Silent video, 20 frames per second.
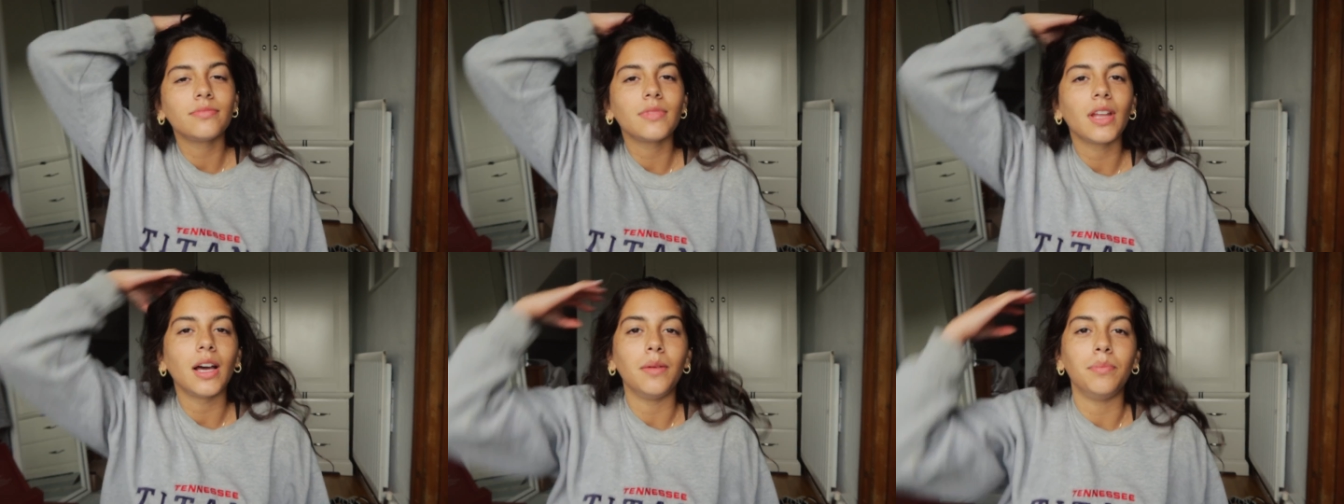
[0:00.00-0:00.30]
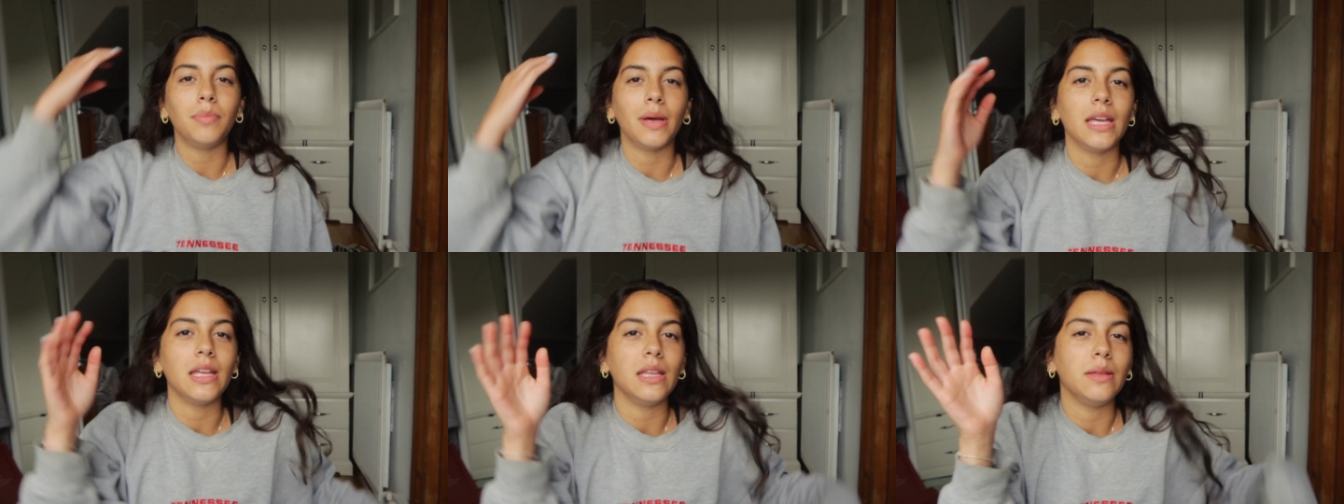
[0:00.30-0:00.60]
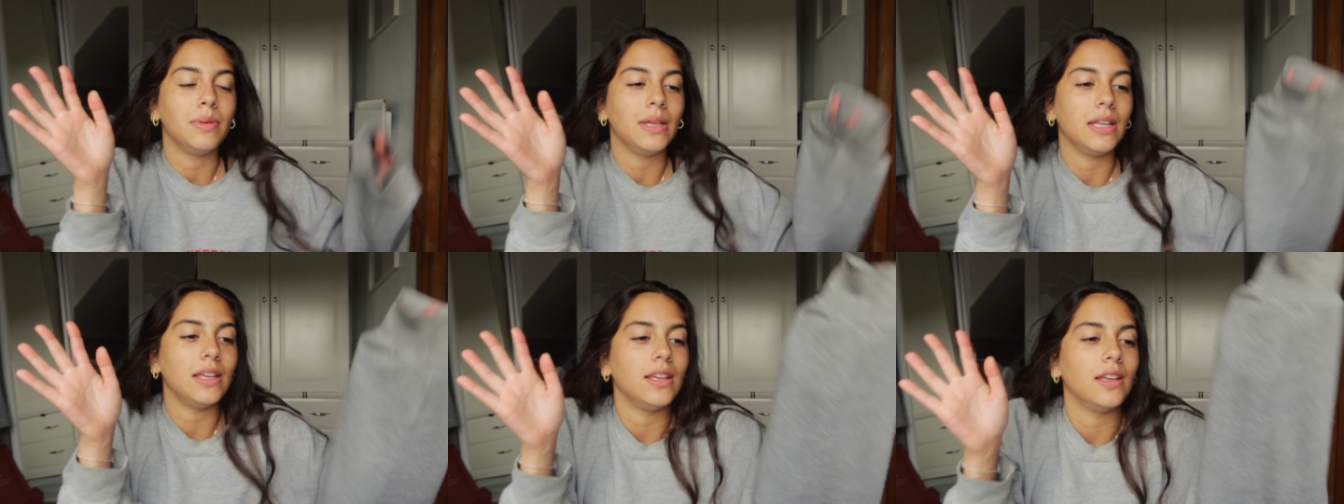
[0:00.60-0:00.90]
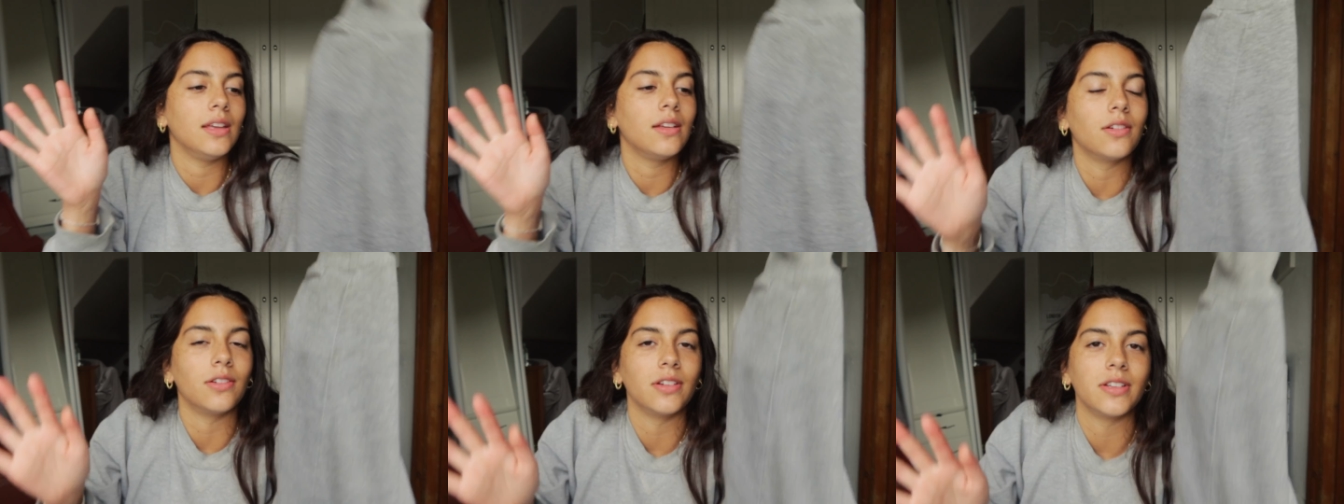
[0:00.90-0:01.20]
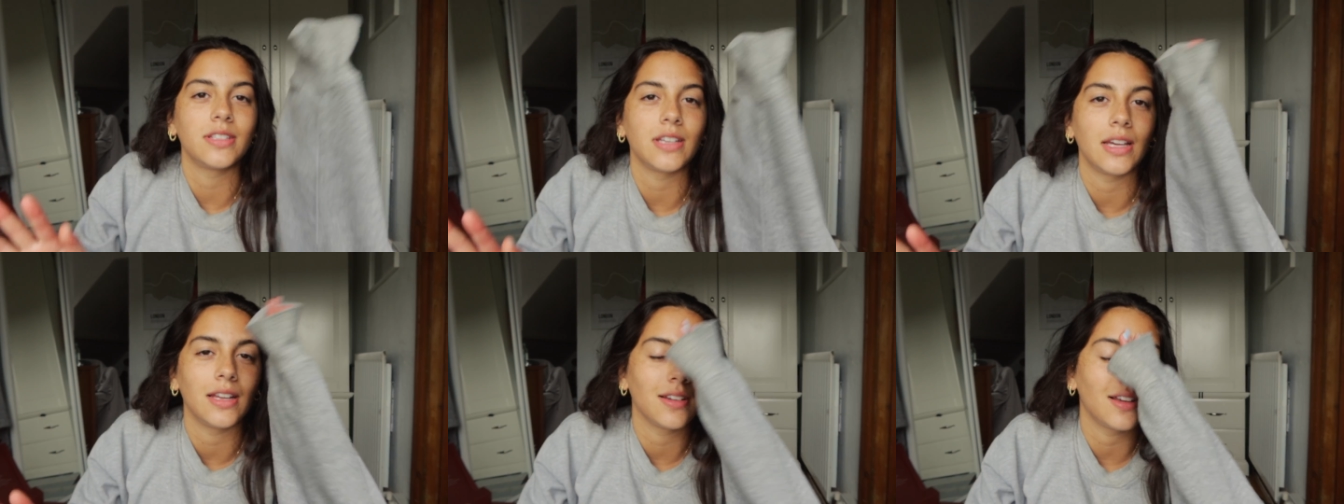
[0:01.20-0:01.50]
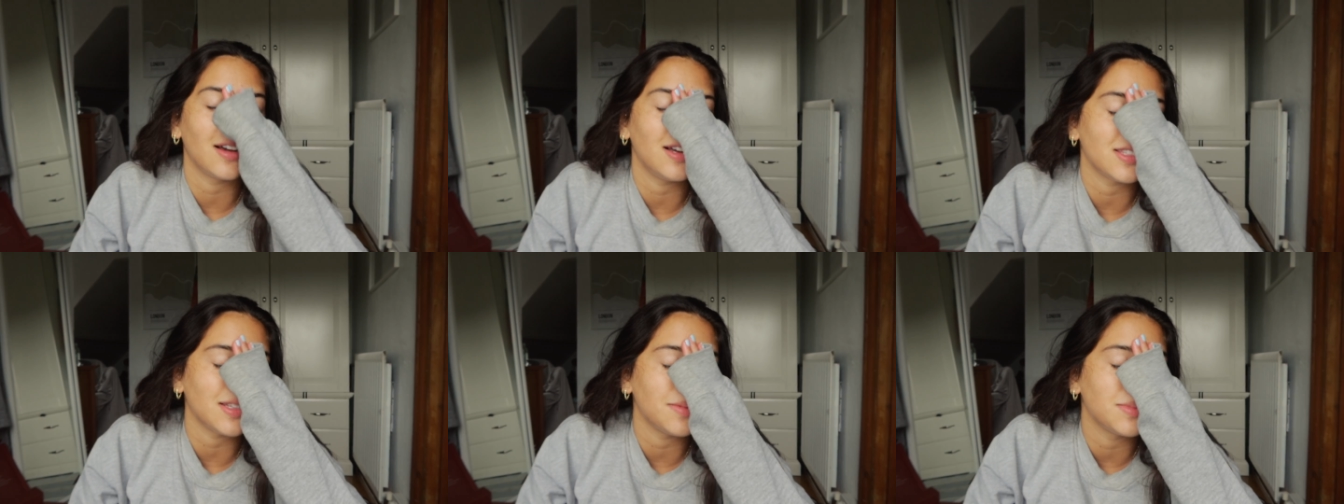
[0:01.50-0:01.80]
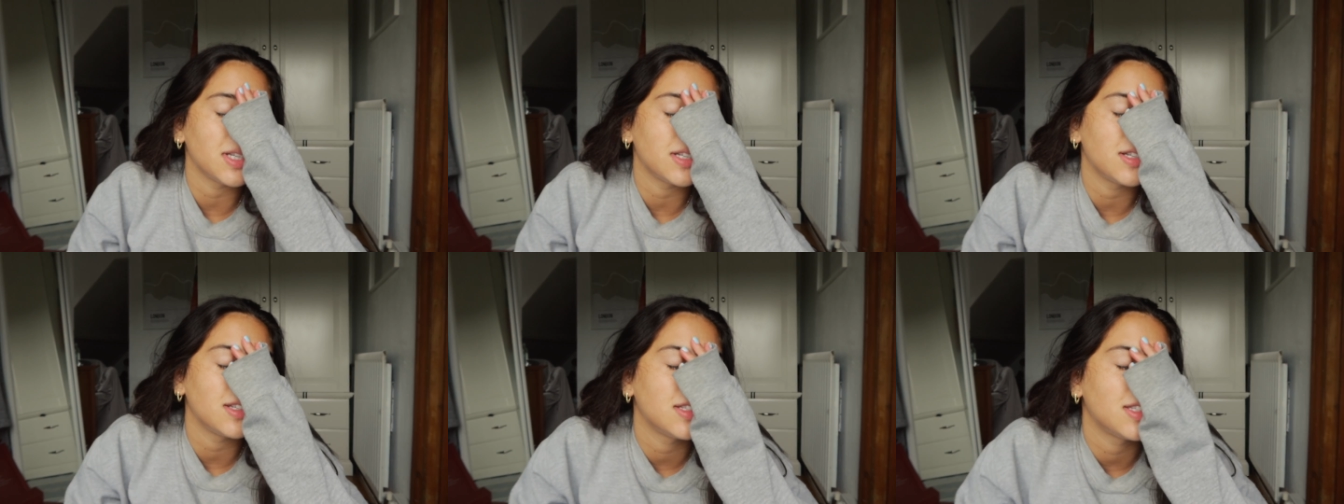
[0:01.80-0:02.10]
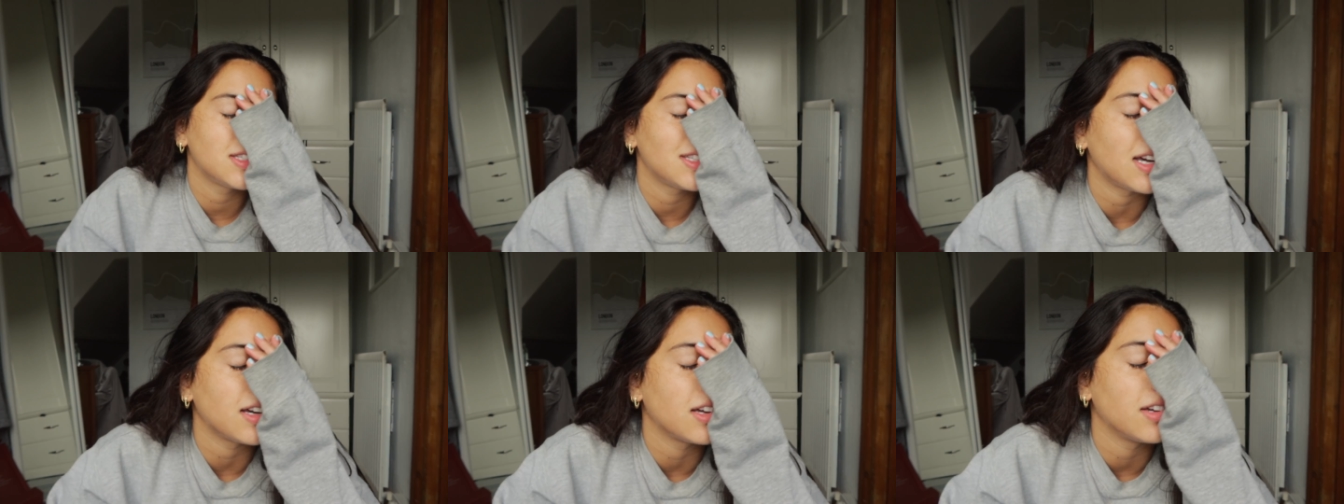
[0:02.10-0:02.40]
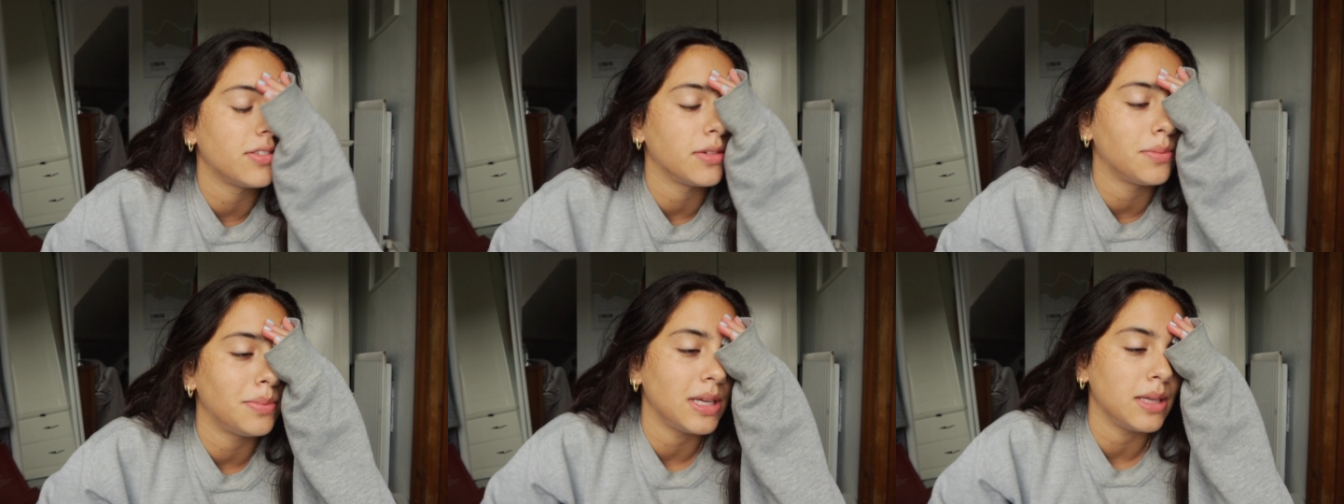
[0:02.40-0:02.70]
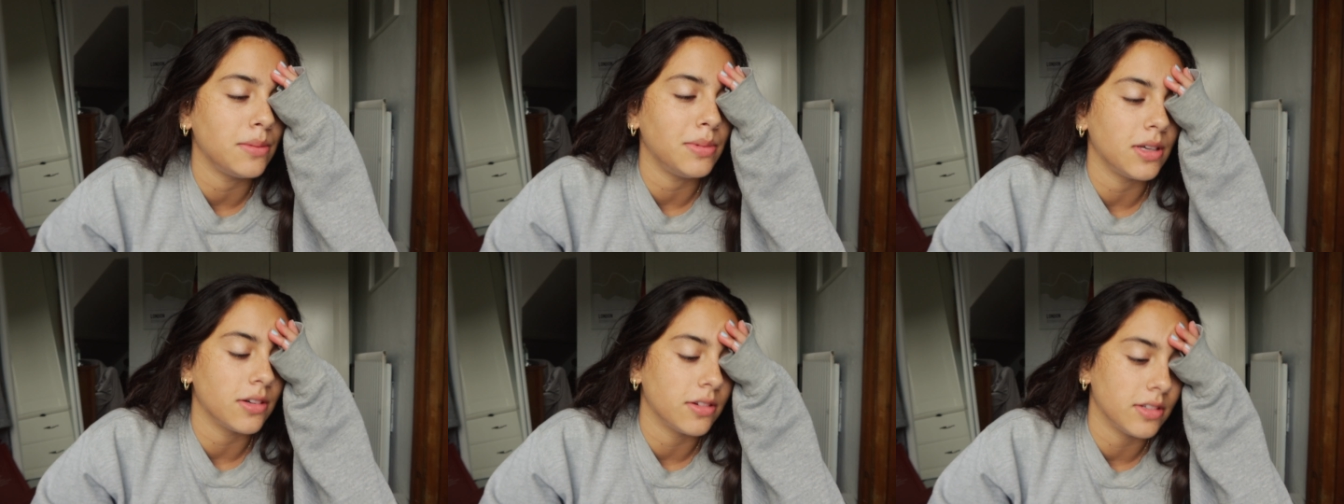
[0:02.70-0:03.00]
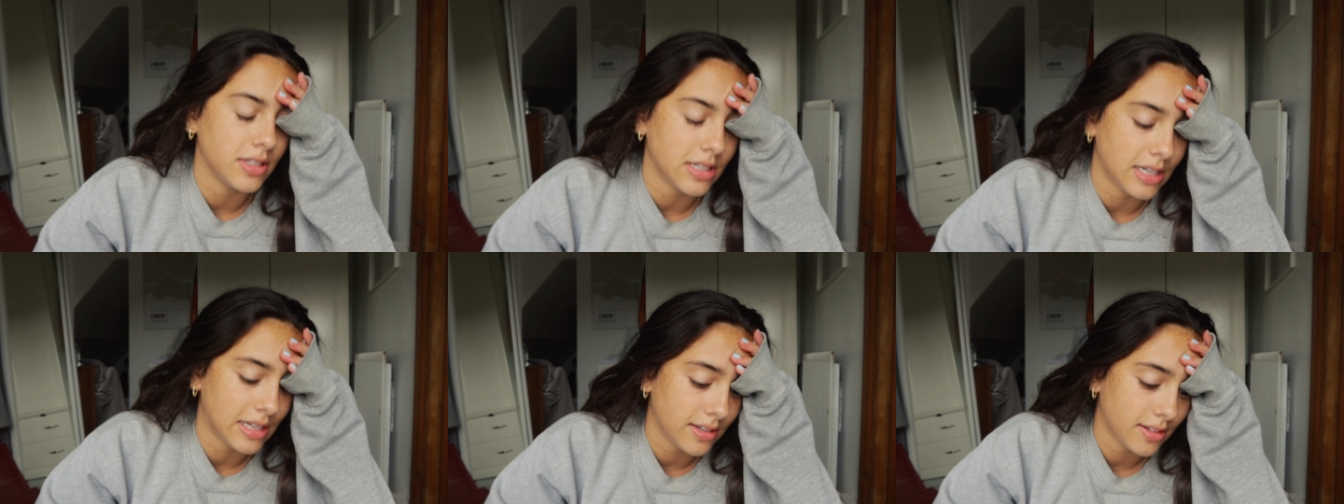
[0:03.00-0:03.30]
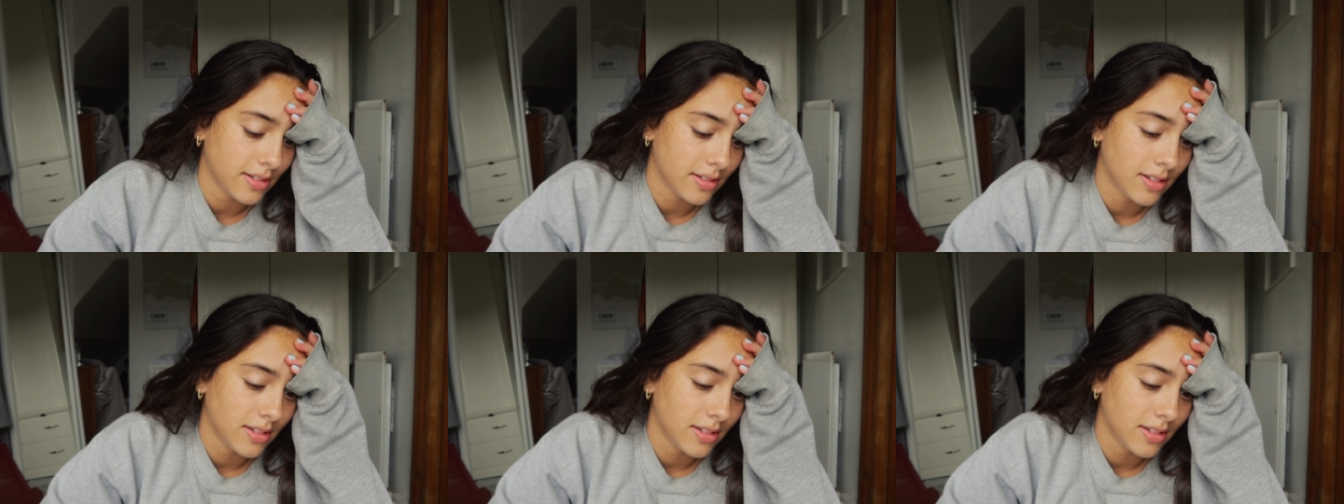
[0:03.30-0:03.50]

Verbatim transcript: her baby content. Guys, I'm such a sucker for baby content.